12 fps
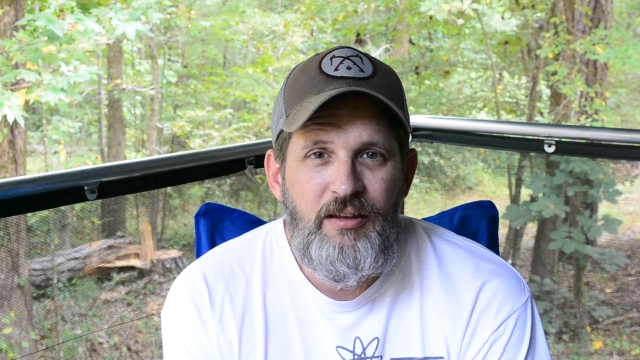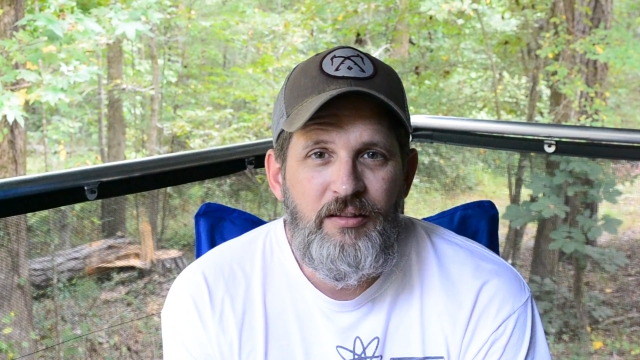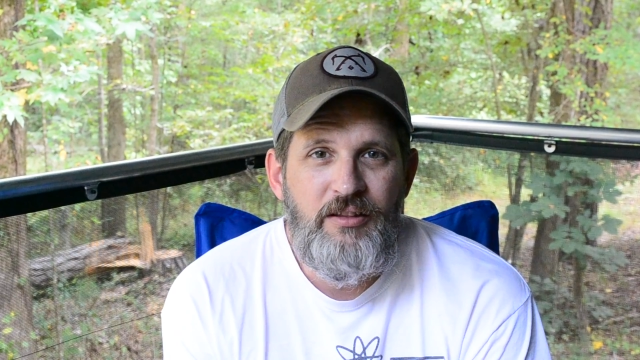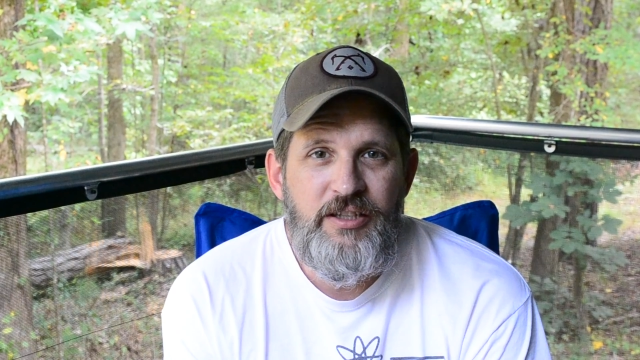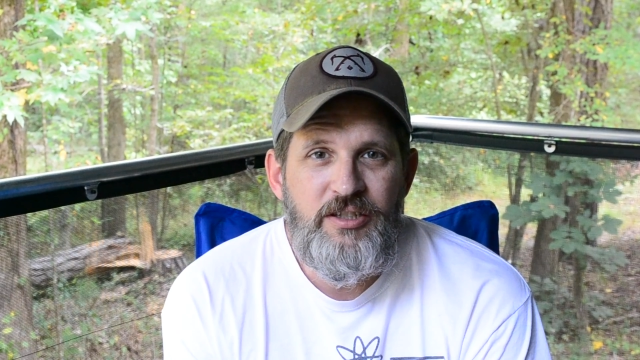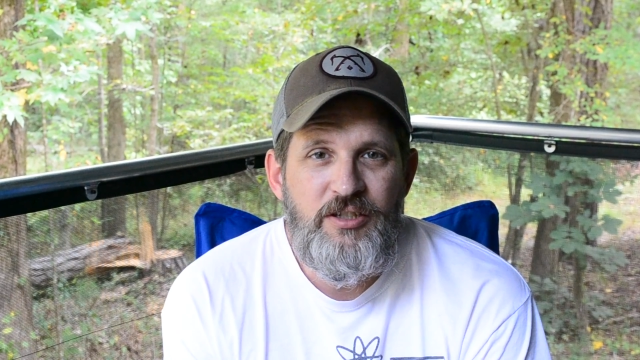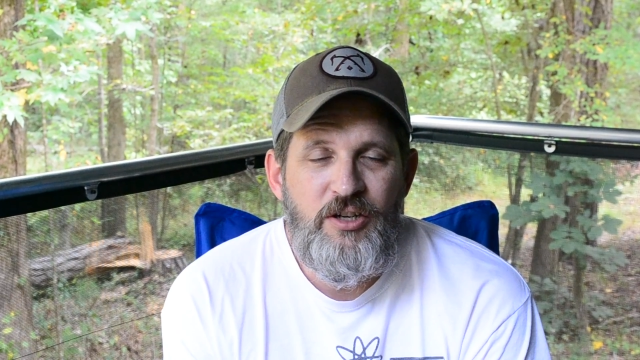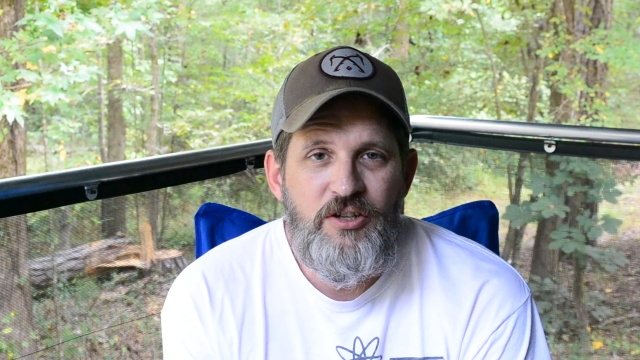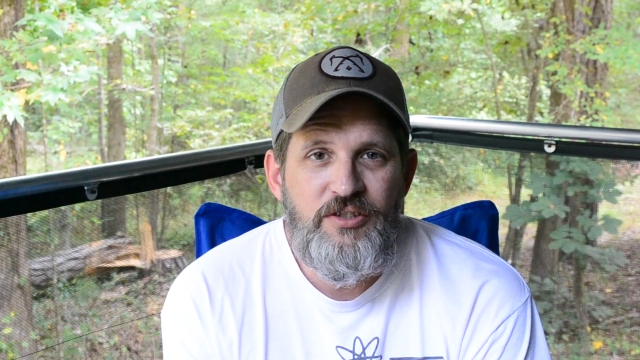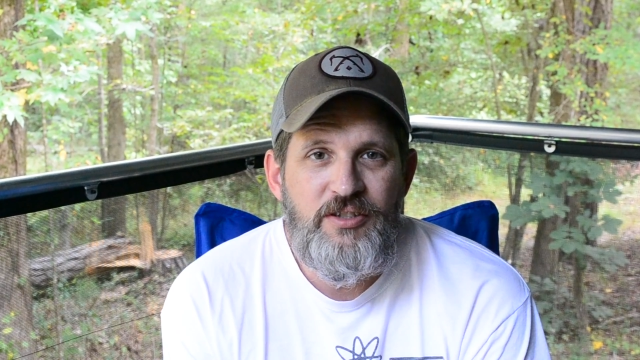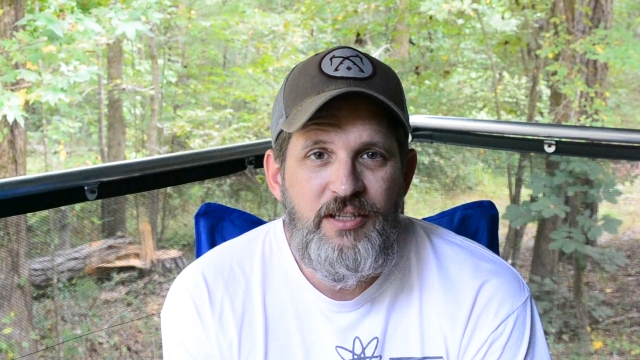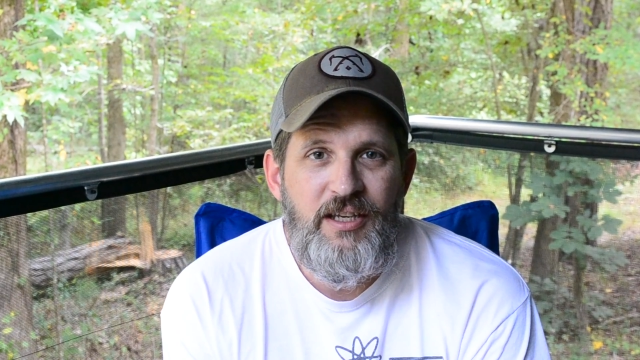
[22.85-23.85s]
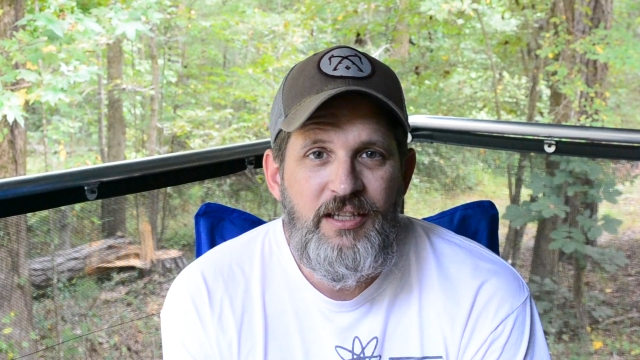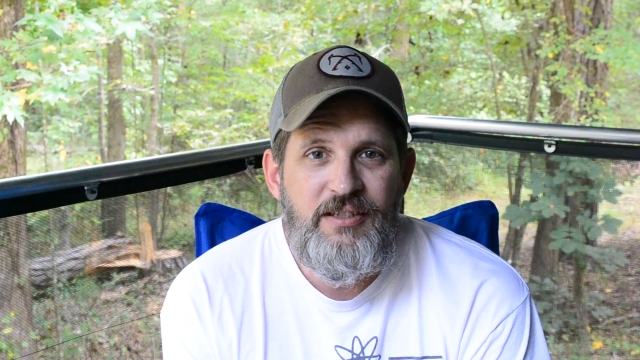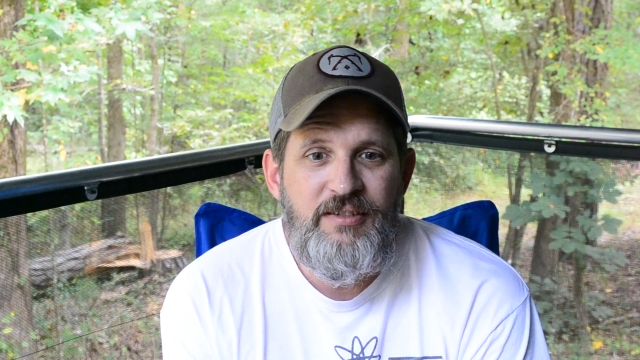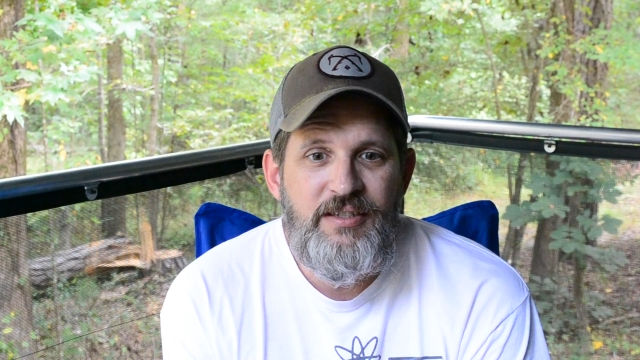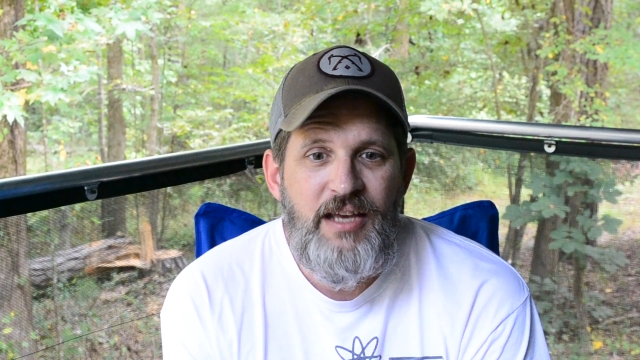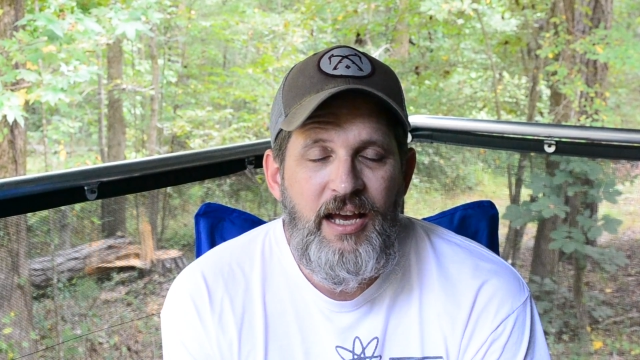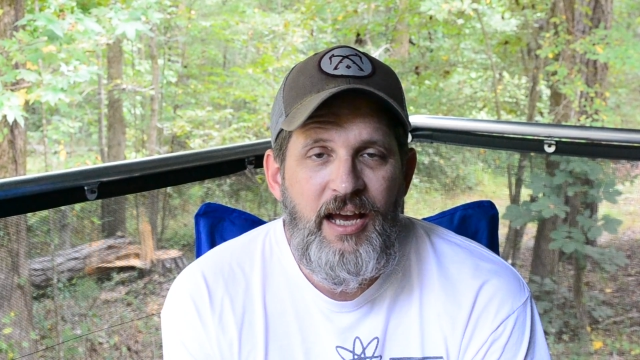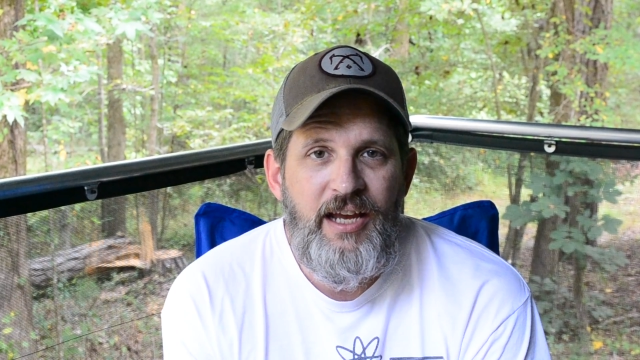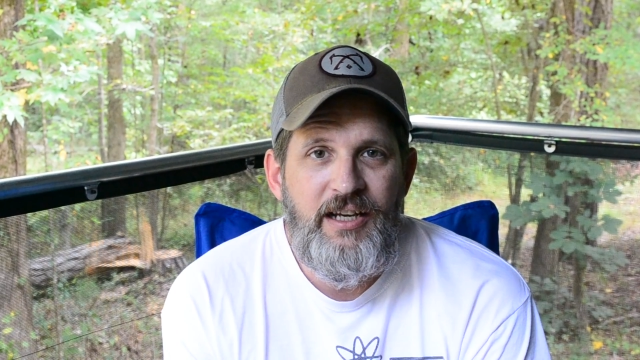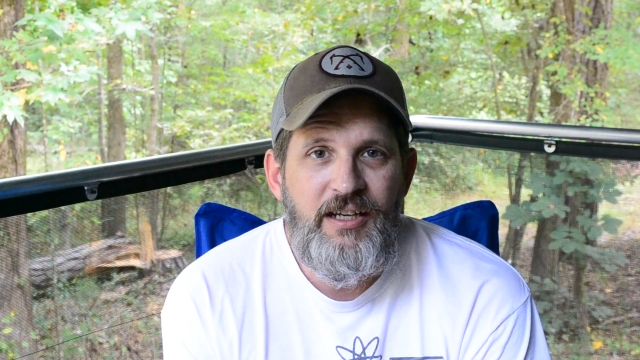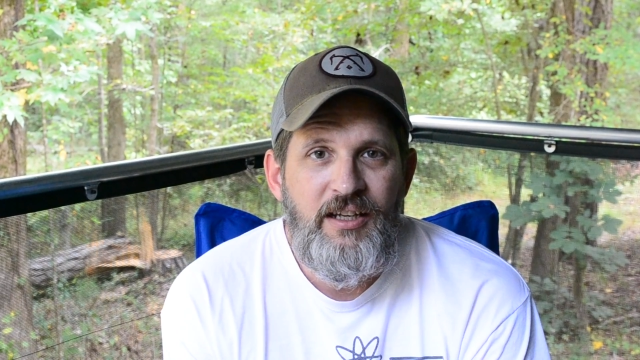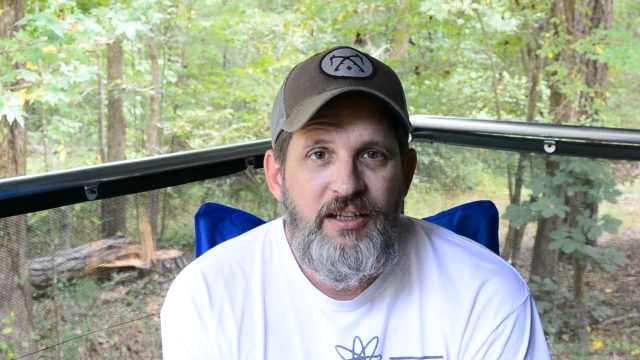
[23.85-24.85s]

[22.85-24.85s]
listeners inside